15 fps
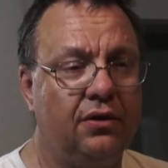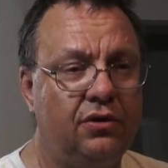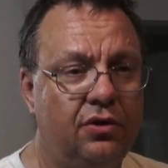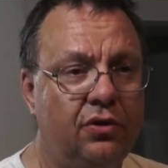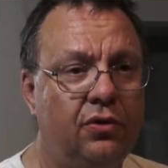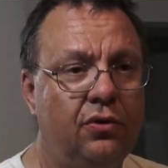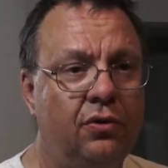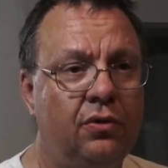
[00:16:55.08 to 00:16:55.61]

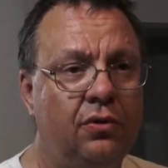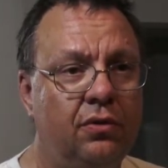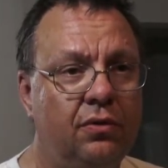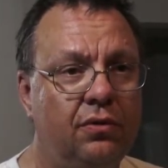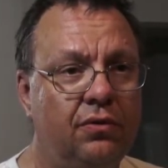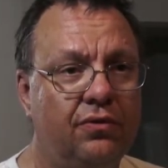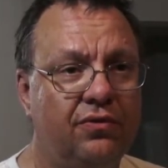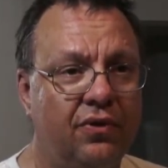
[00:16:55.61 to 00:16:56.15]
2
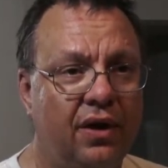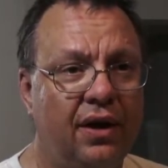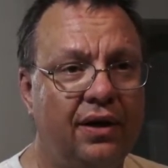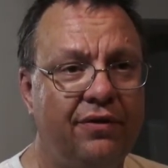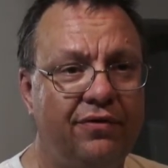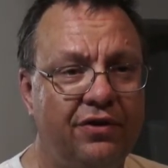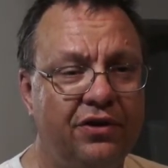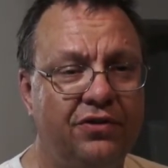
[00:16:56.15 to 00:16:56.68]

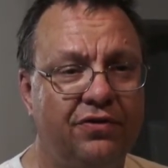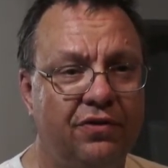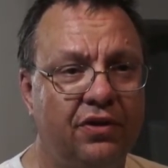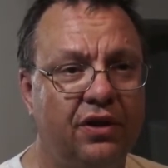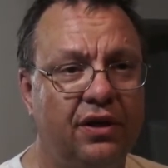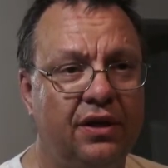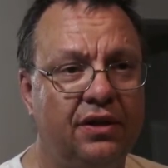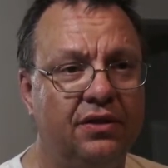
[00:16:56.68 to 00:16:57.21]
fried fish
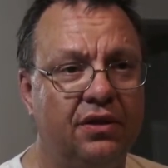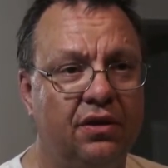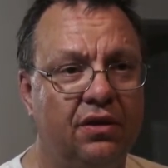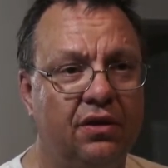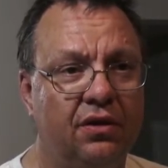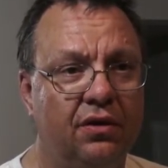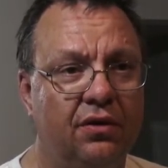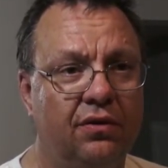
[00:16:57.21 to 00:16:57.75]
fillets
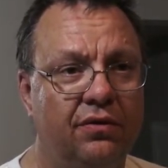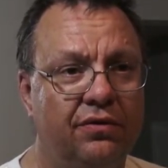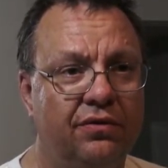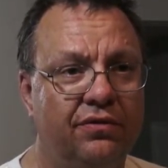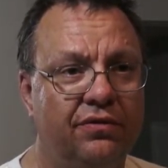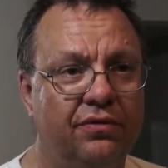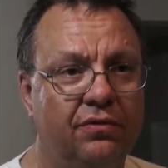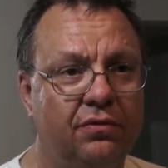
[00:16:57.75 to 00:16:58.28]
of
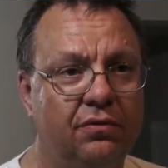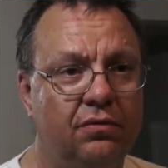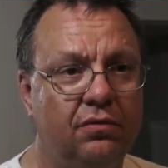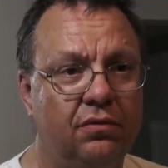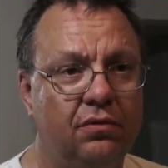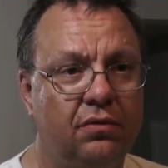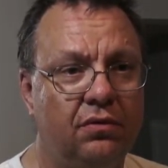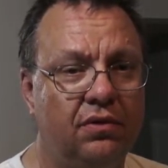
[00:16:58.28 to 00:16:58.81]

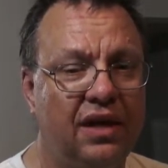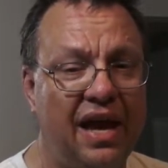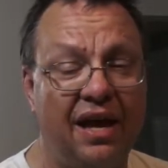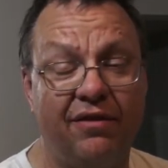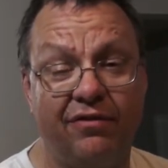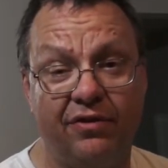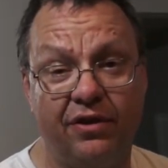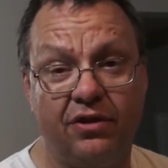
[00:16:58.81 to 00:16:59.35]

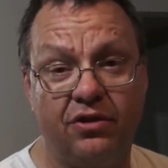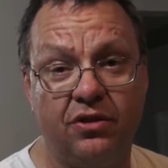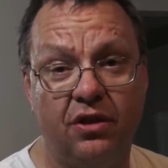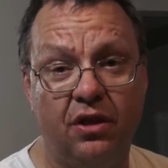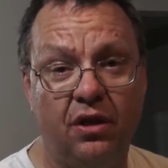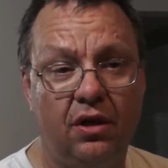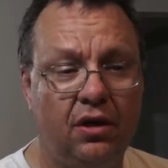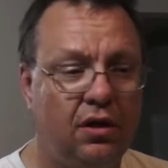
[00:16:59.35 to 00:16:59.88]
catfish.
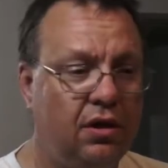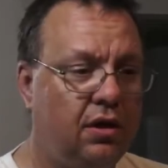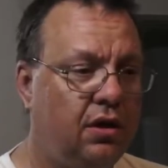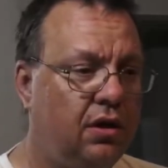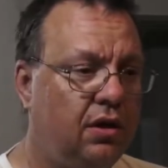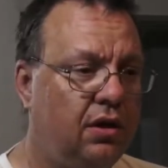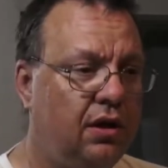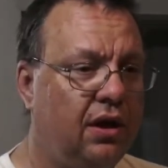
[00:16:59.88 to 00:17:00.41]

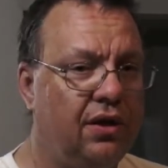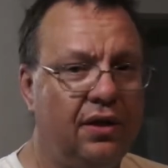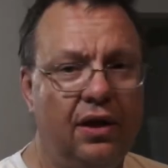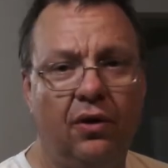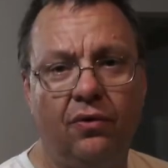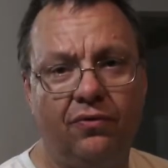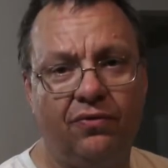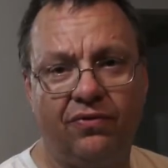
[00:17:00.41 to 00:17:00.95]
Now they
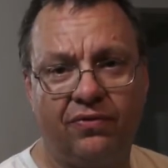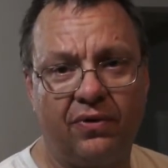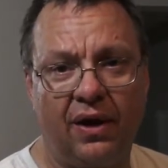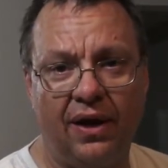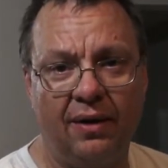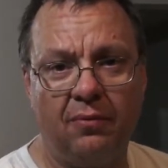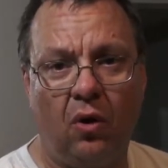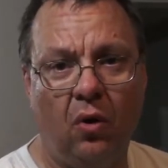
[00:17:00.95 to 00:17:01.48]
don't
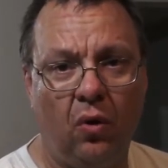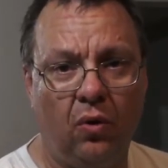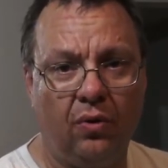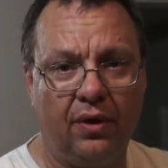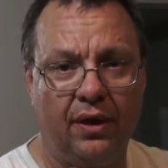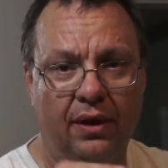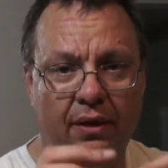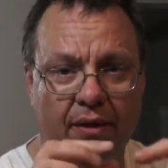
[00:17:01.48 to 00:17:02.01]
fry them whole;
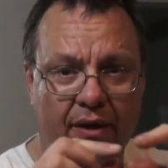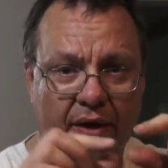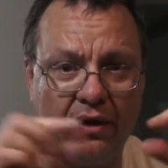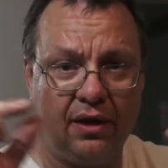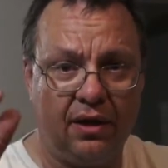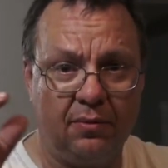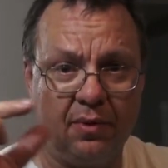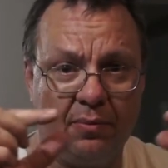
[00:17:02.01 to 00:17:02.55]
they
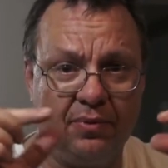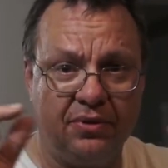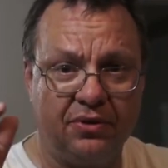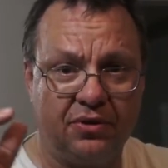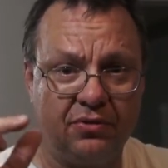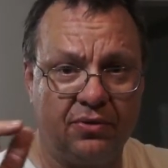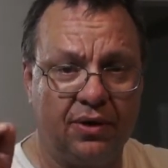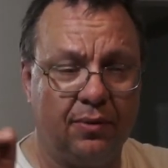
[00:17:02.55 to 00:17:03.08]
cut them up in
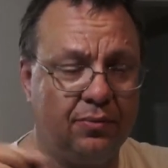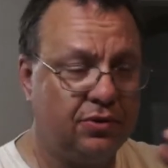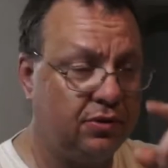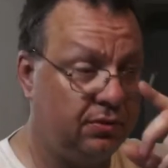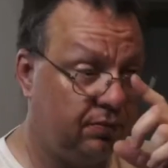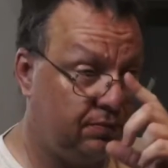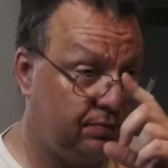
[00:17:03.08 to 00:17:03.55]
strips.